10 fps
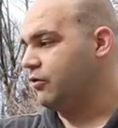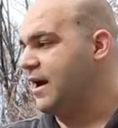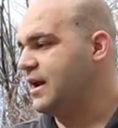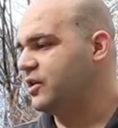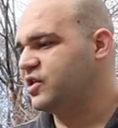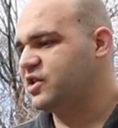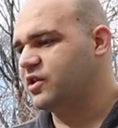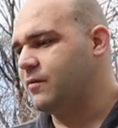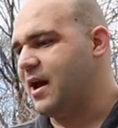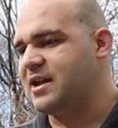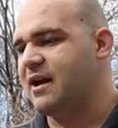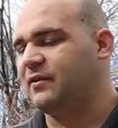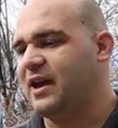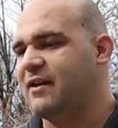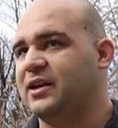a rating system, I
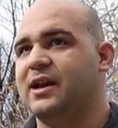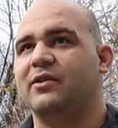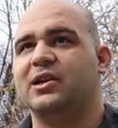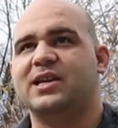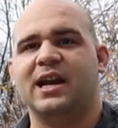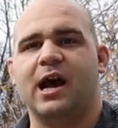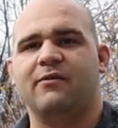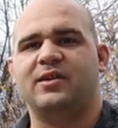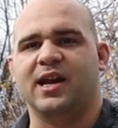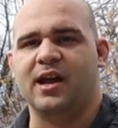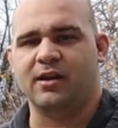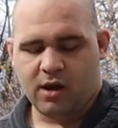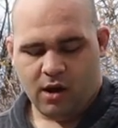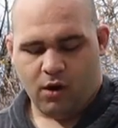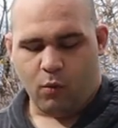definitely have to give it a 10 out of 10.
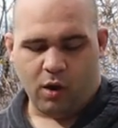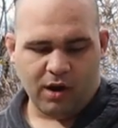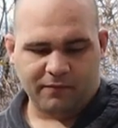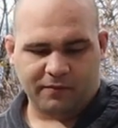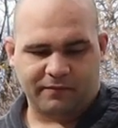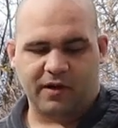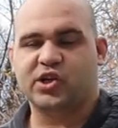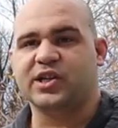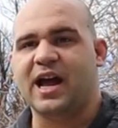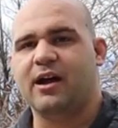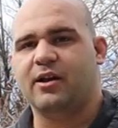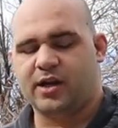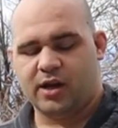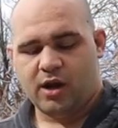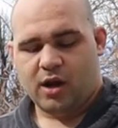One for
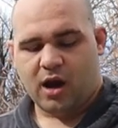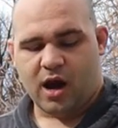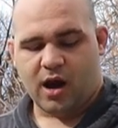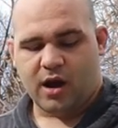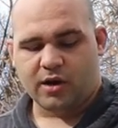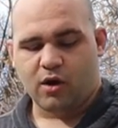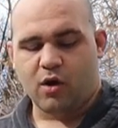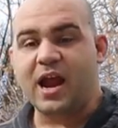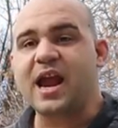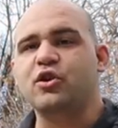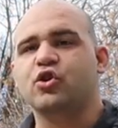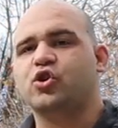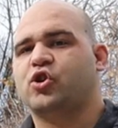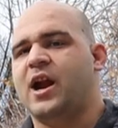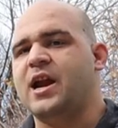functionality, uh, you know, in your
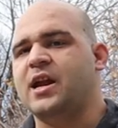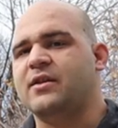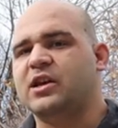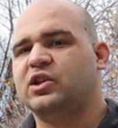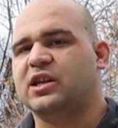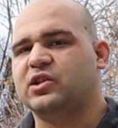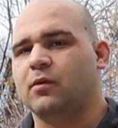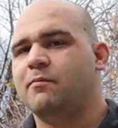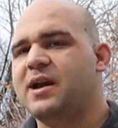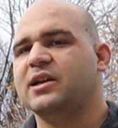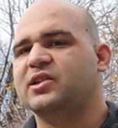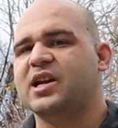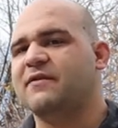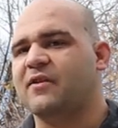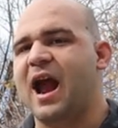training, that's that's the biggest
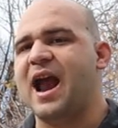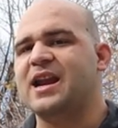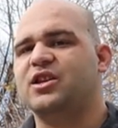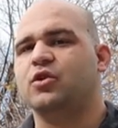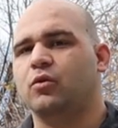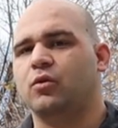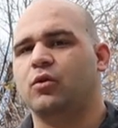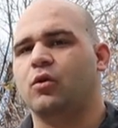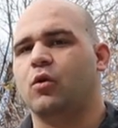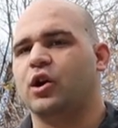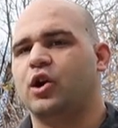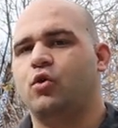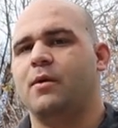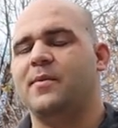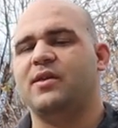thing for any tool or
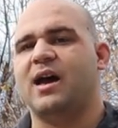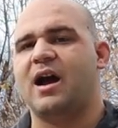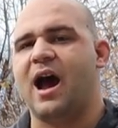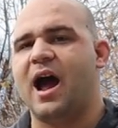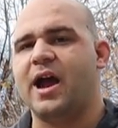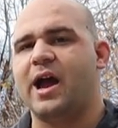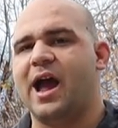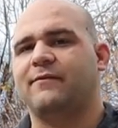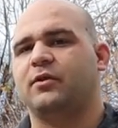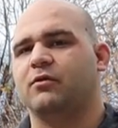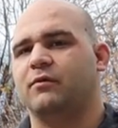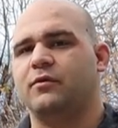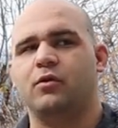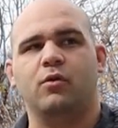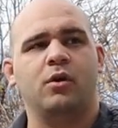equipment that I have to
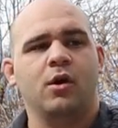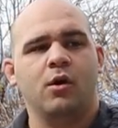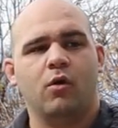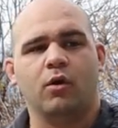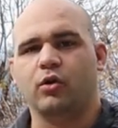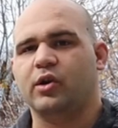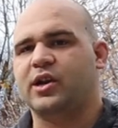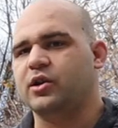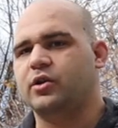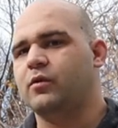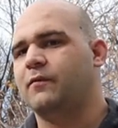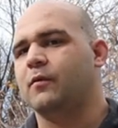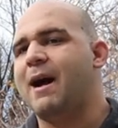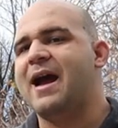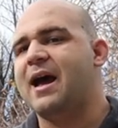review or look into
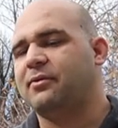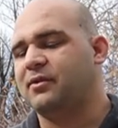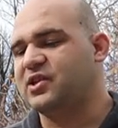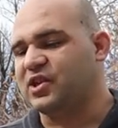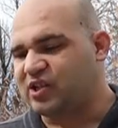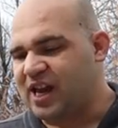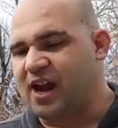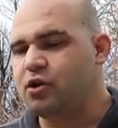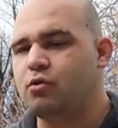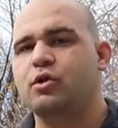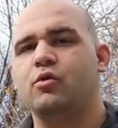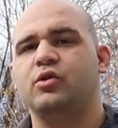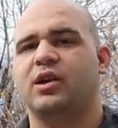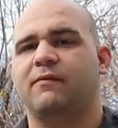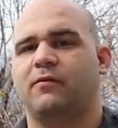for my athletes is can you
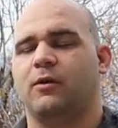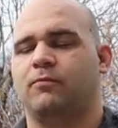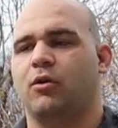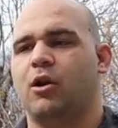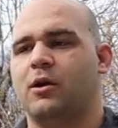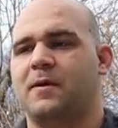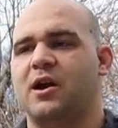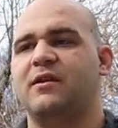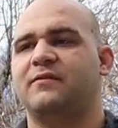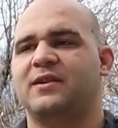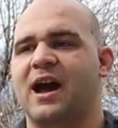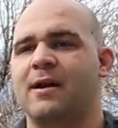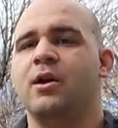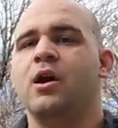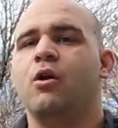use it for a prolonged period of
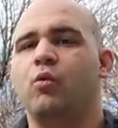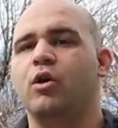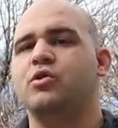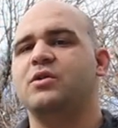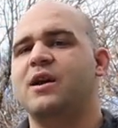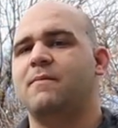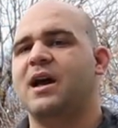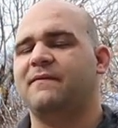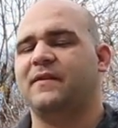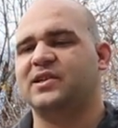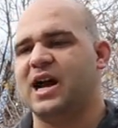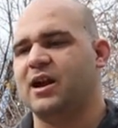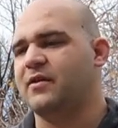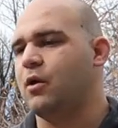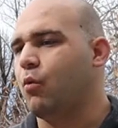time? Will you get benefits
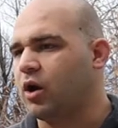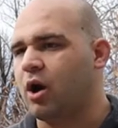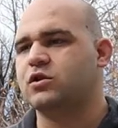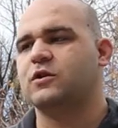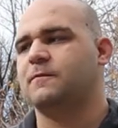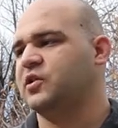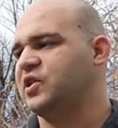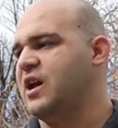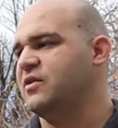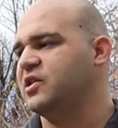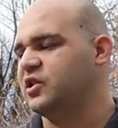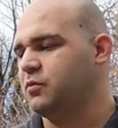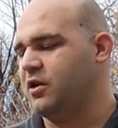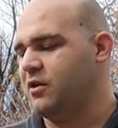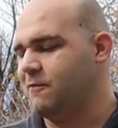out of it? 100%. This is
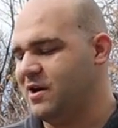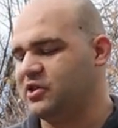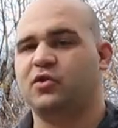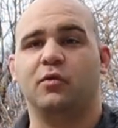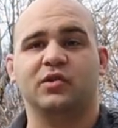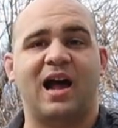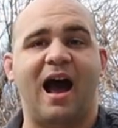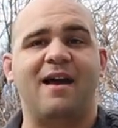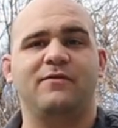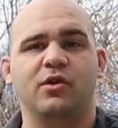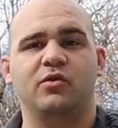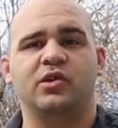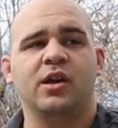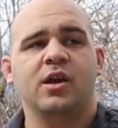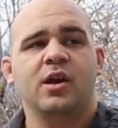one of the best tools that I've
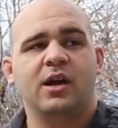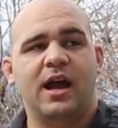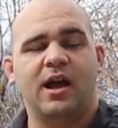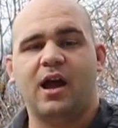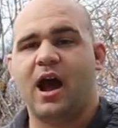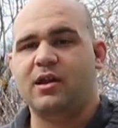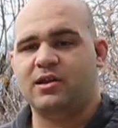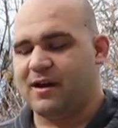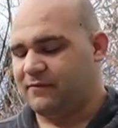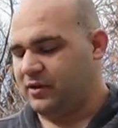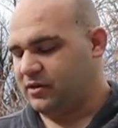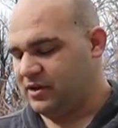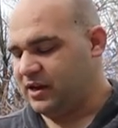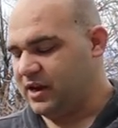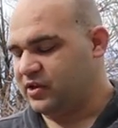used. It, I definitely
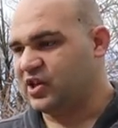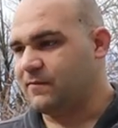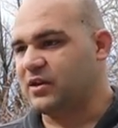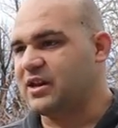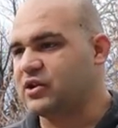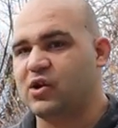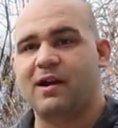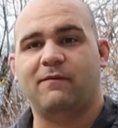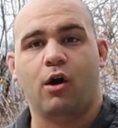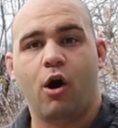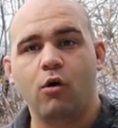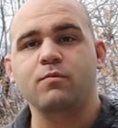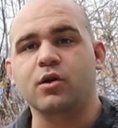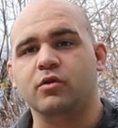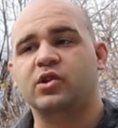think it's something that's great for
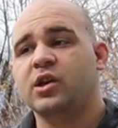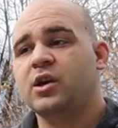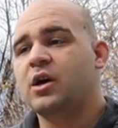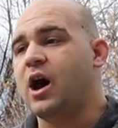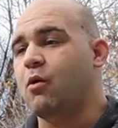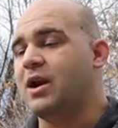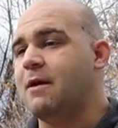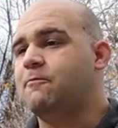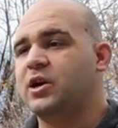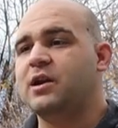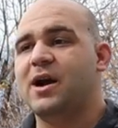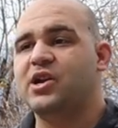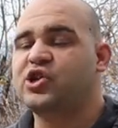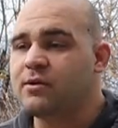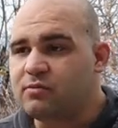home use. Uh, would I put it in
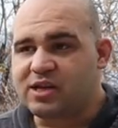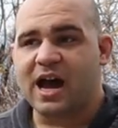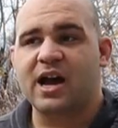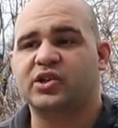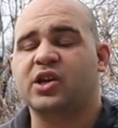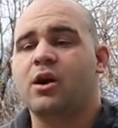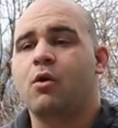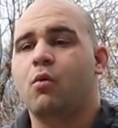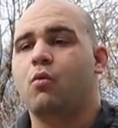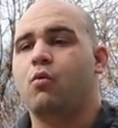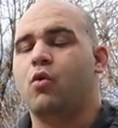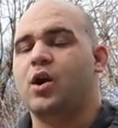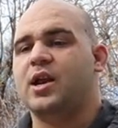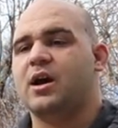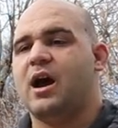my gym? Yes.
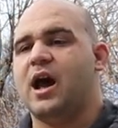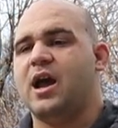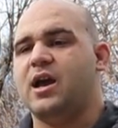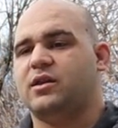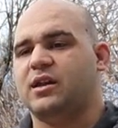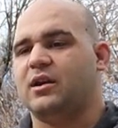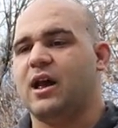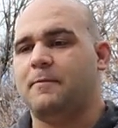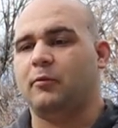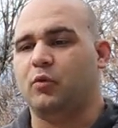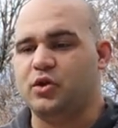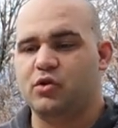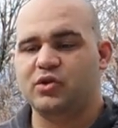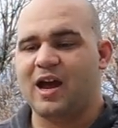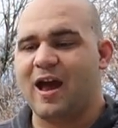Would I think a lot of people would
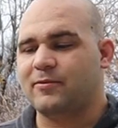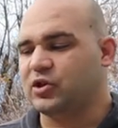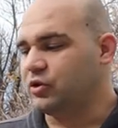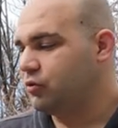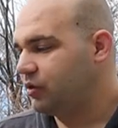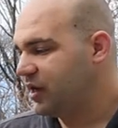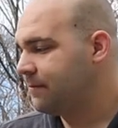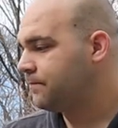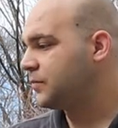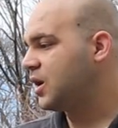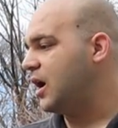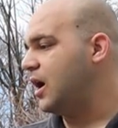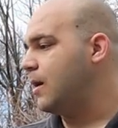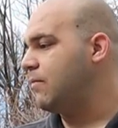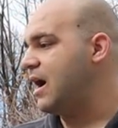use it? Absolutely.
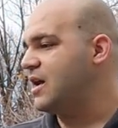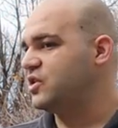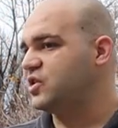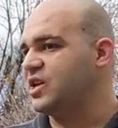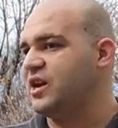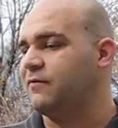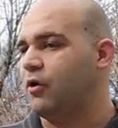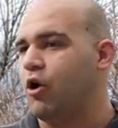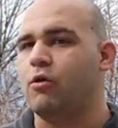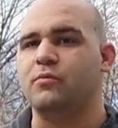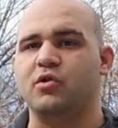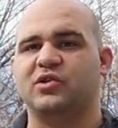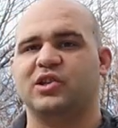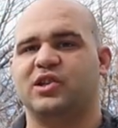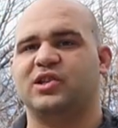Uh, but I just think for home
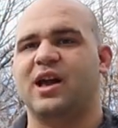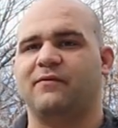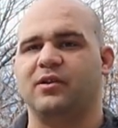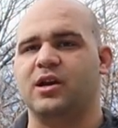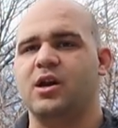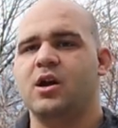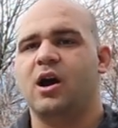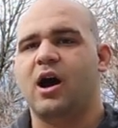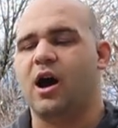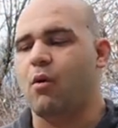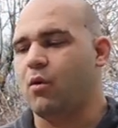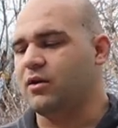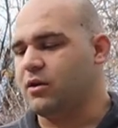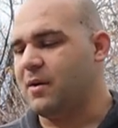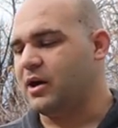use, this is definitely uh, one
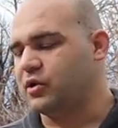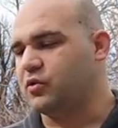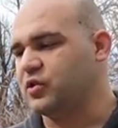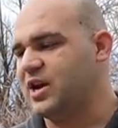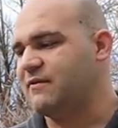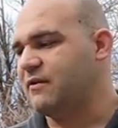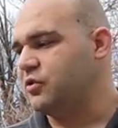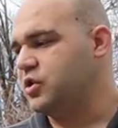of the better tools I've ever